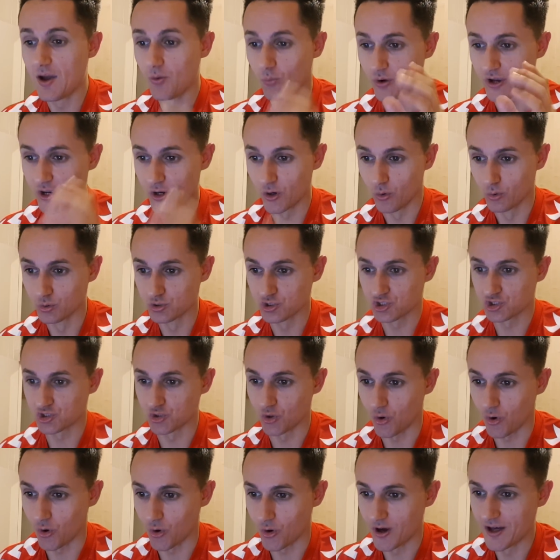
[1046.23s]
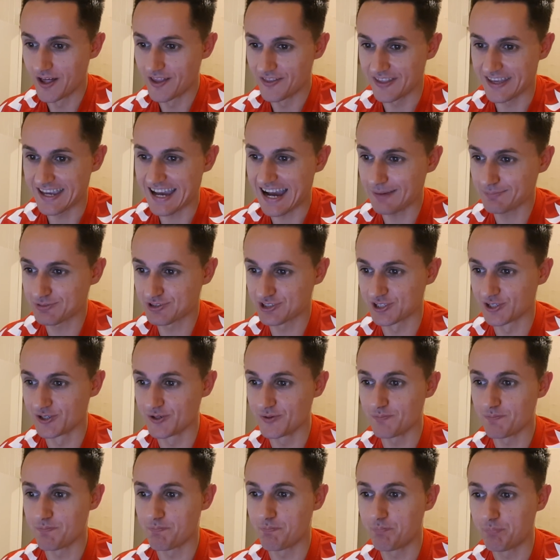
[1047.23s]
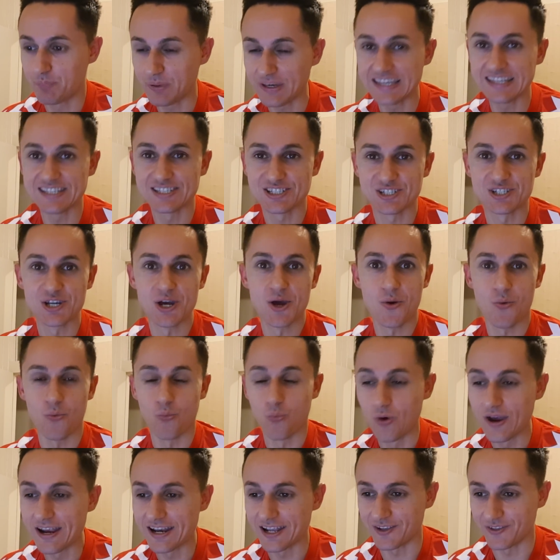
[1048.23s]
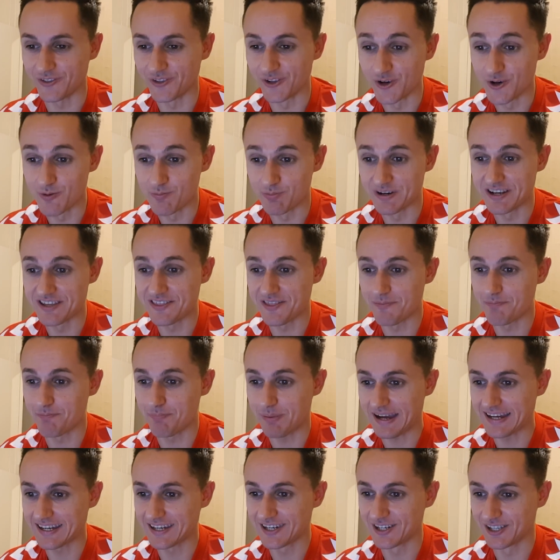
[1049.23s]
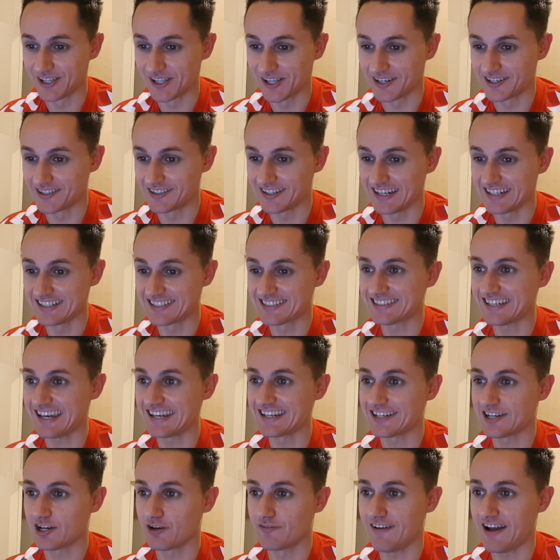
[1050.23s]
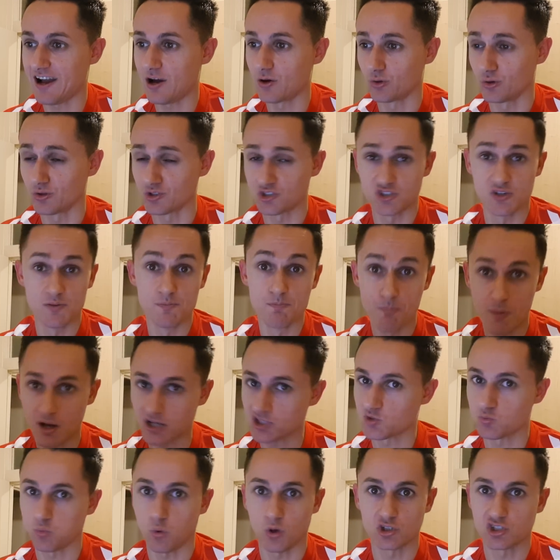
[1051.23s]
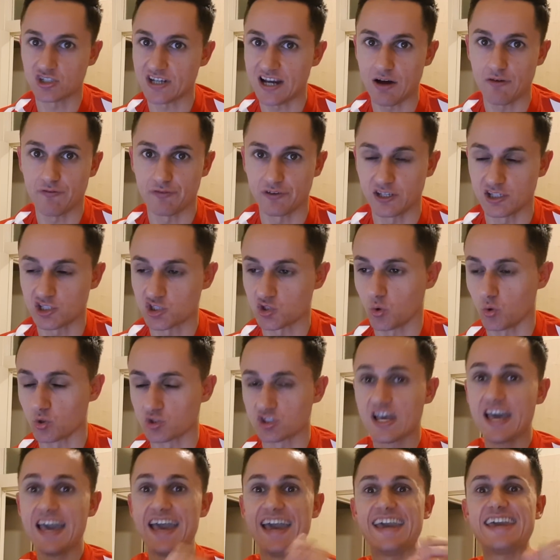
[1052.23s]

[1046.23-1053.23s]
We all saw the absolute beast win at Newbury, the banker the other day, St. Cavaldos. You must watch out for this horse.